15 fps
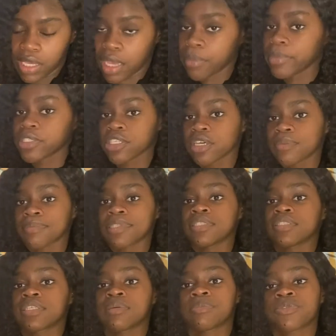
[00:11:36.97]
Amazon, please
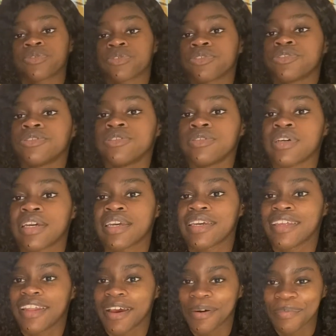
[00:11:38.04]
come through
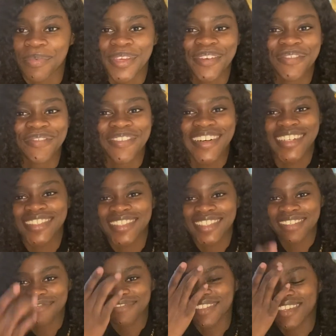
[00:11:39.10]
and help me find
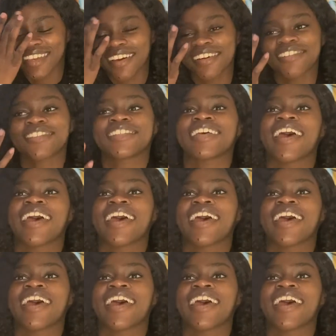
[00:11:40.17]
something else.